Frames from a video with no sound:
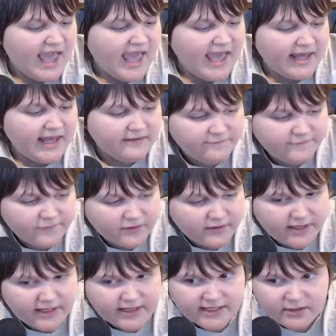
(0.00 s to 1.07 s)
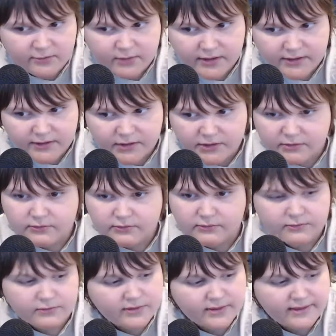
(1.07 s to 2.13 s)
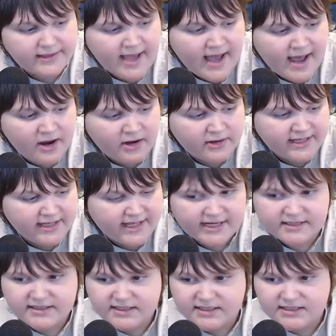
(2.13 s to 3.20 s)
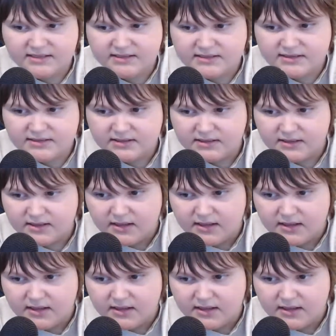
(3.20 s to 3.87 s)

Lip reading: And for anyone who are getting these,